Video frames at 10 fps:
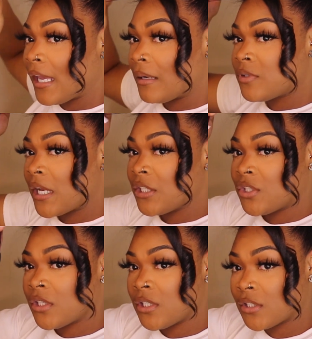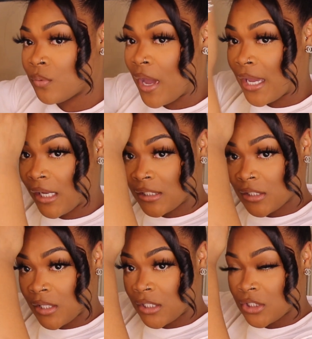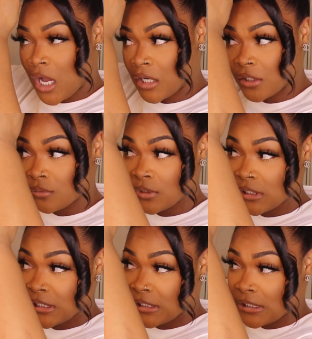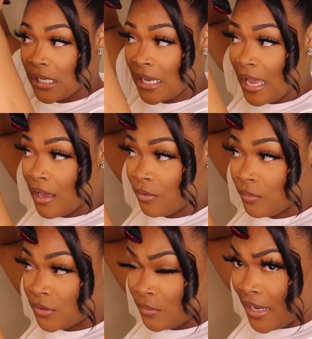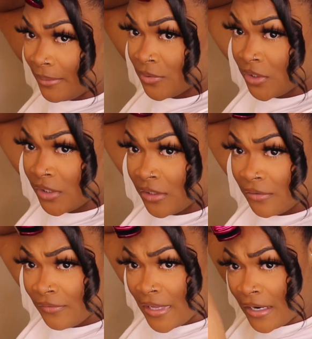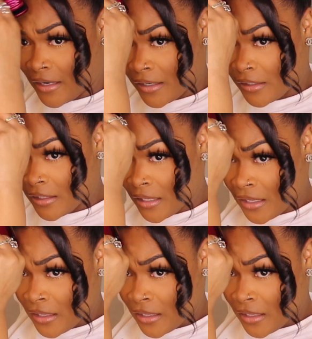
and I'm trying to turn this way so that y'all can really see which way I'm turning the flat iron.